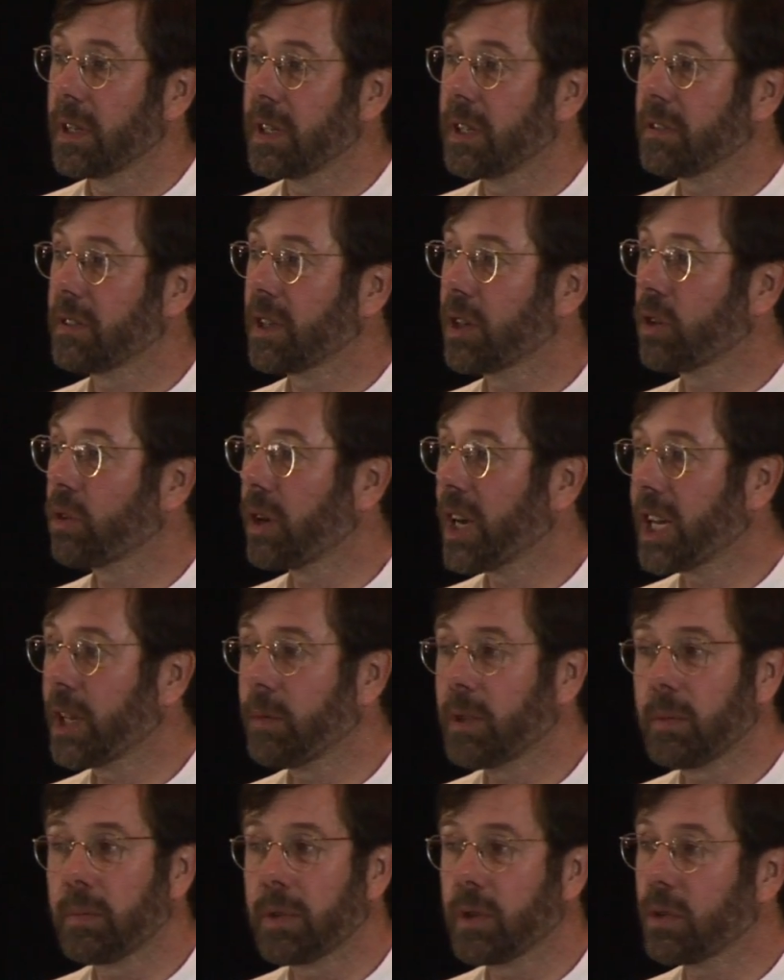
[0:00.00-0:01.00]
It is
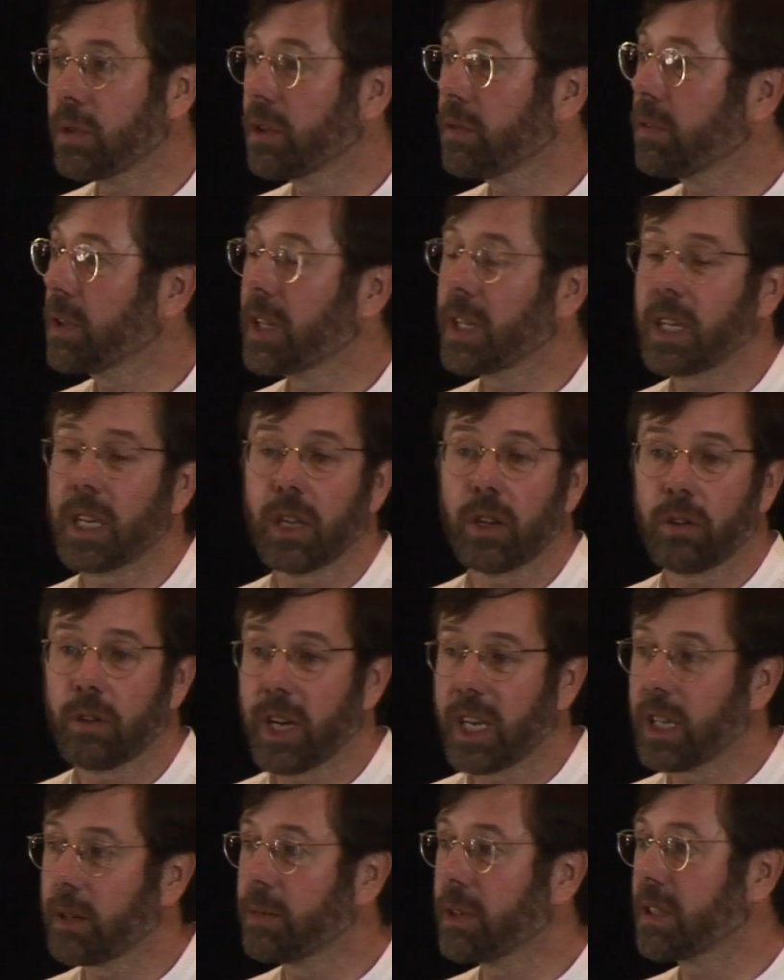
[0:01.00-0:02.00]
incredibly beautiful and
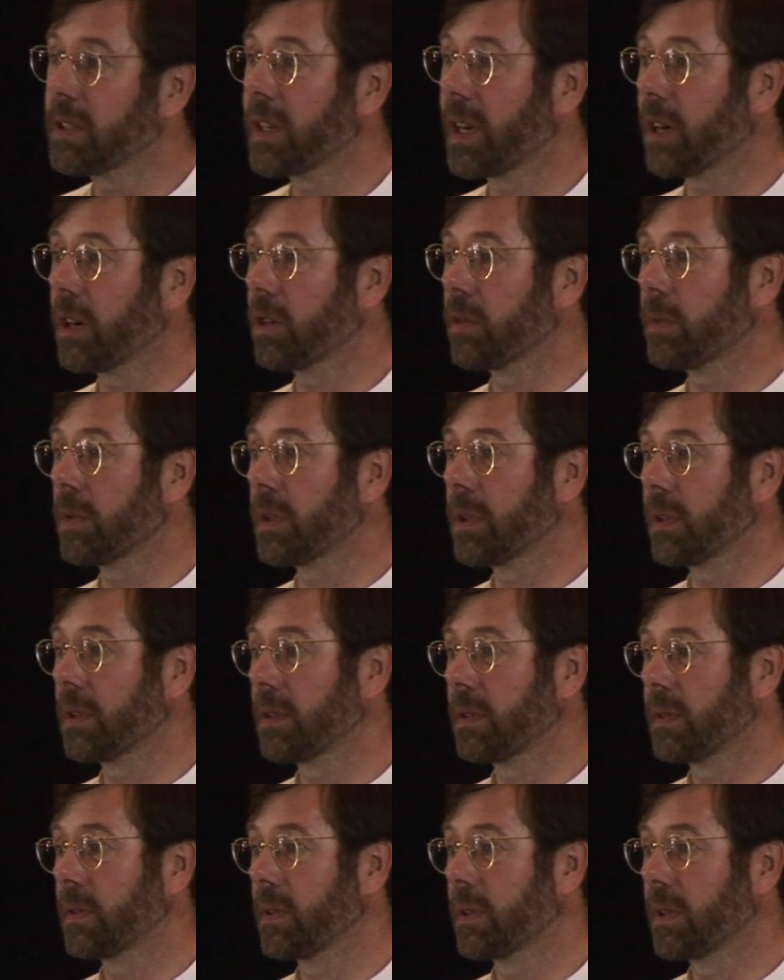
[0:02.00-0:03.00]
incredibly terrible.
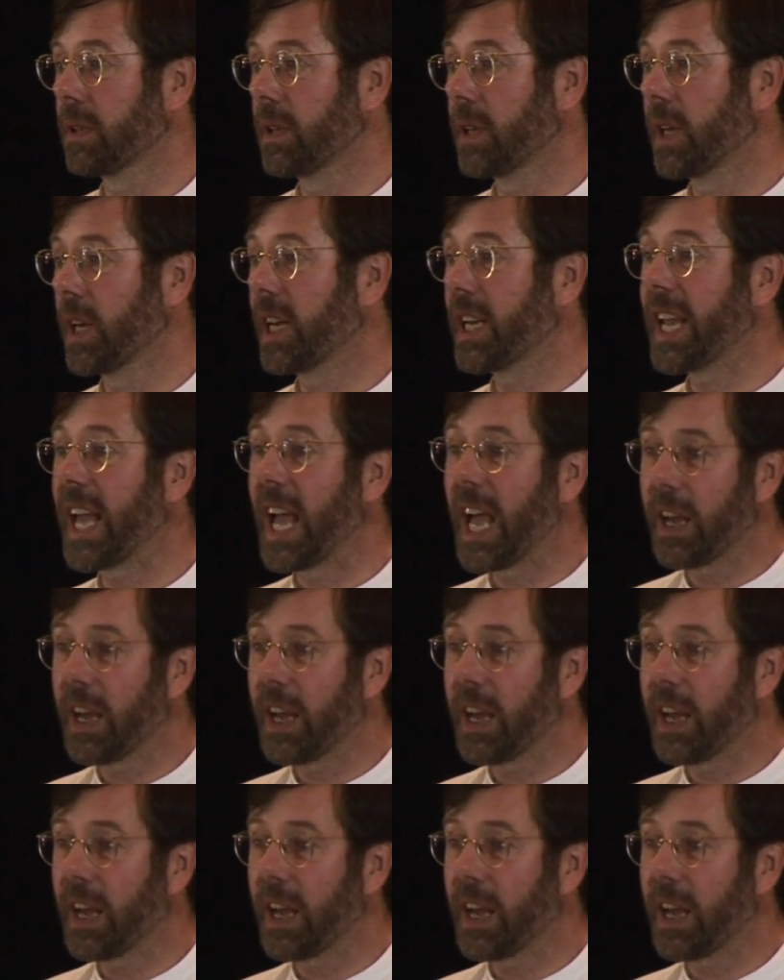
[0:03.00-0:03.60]
And